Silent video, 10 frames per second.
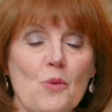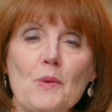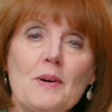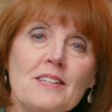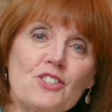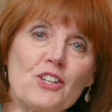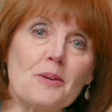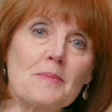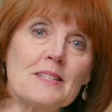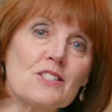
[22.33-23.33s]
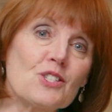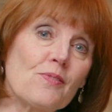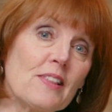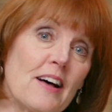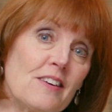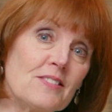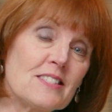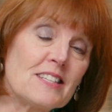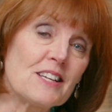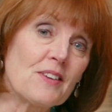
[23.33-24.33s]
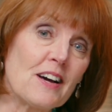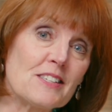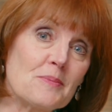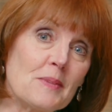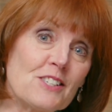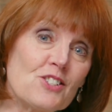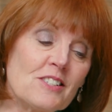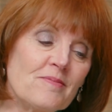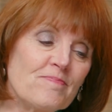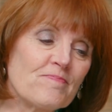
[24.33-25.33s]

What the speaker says: we want to share a message of love instead of condemnation?